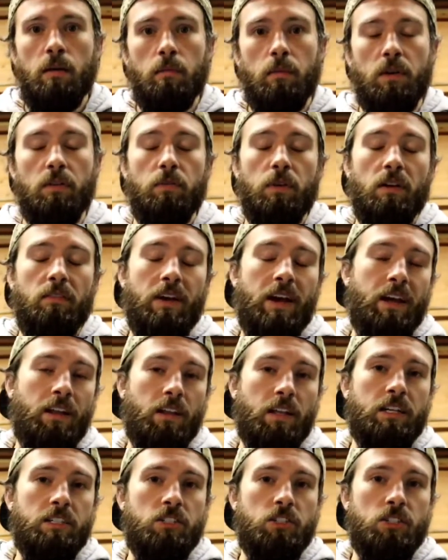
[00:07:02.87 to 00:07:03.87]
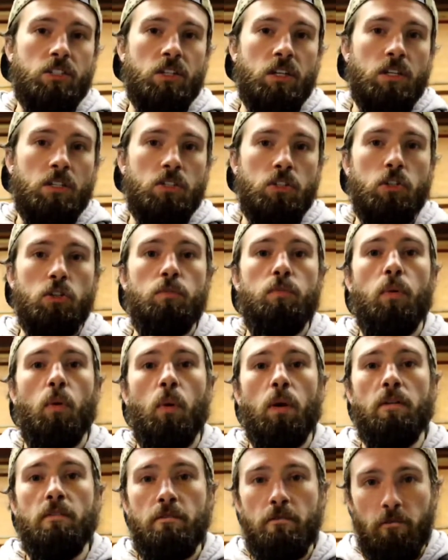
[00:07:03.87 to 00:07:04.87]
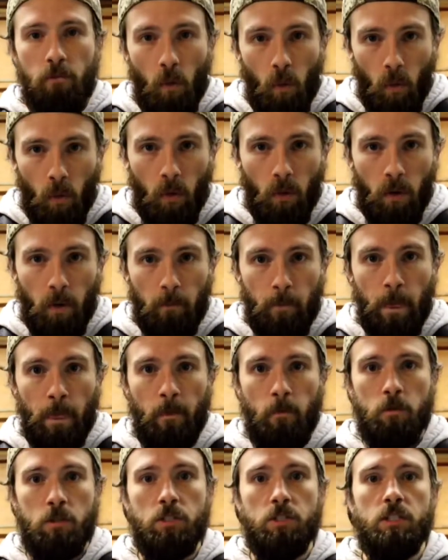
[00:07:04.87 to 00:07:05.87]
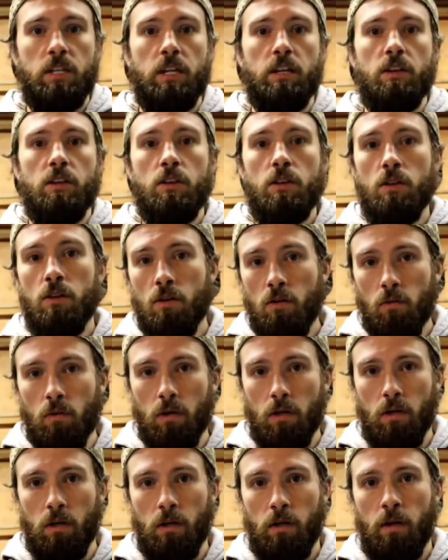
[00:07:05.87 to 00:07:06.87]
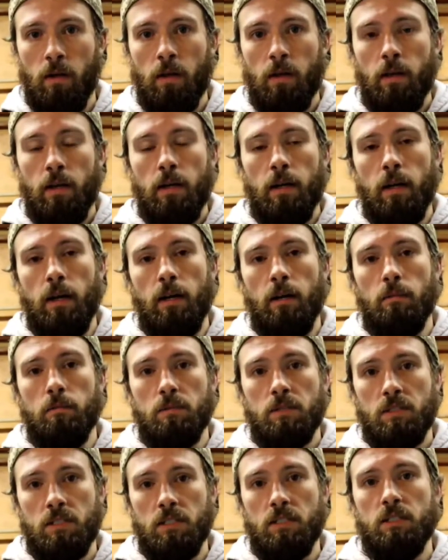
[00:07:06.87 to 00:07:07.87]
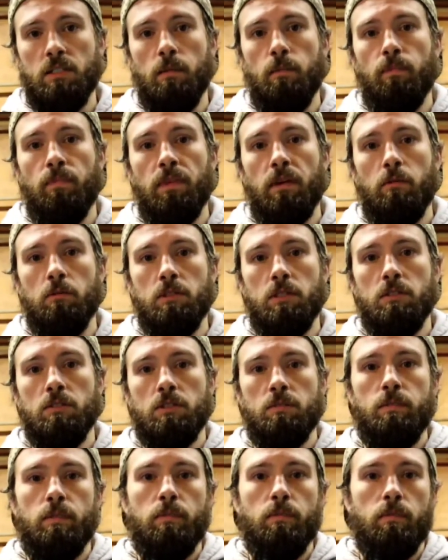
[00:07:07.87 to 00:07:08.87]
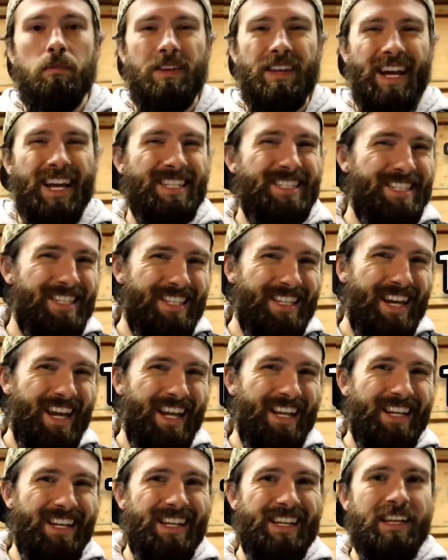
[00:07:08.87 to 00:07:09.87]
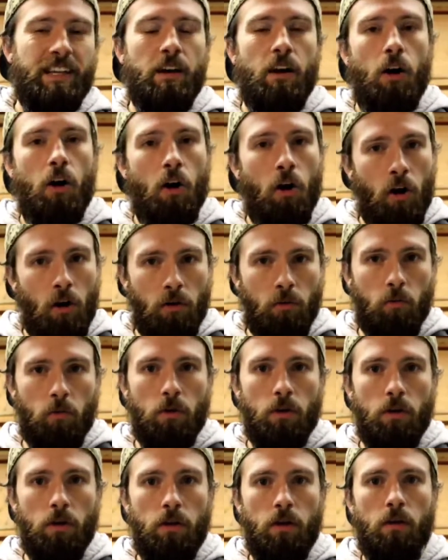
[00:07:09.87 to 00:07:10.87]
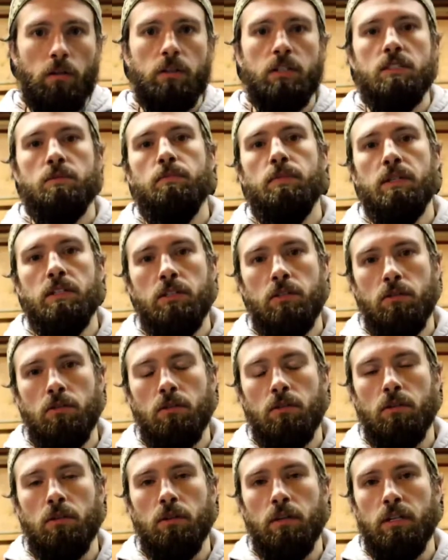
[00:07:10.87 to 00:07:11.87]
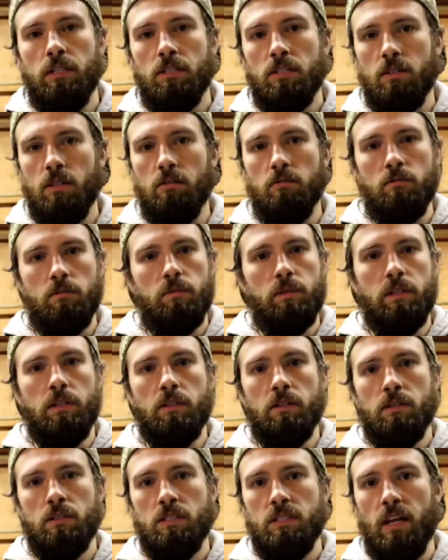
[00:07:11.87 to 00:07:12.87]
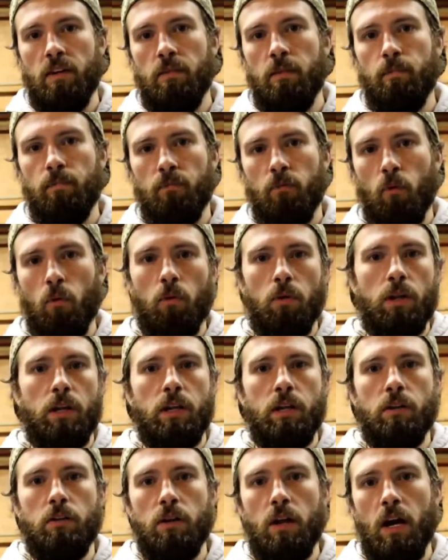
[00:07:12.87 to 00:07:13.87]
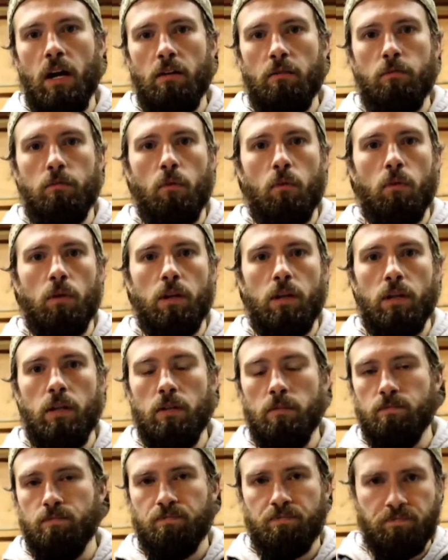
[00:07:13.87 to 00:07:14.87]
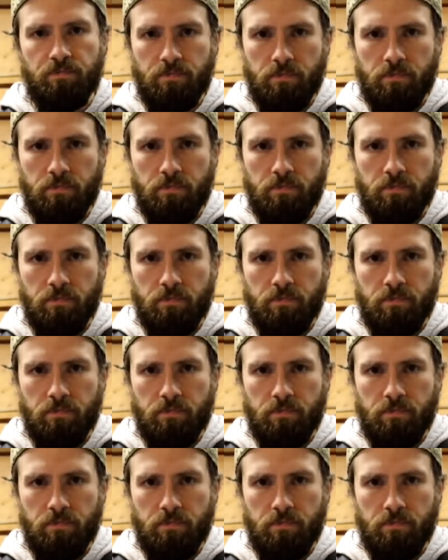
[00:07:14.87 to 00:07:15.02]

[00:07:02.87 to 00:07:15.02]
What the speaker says: But if you have LH 2.4, which is a newer system that was used 1990 onward on these B230s, that would be your 740, your 940, and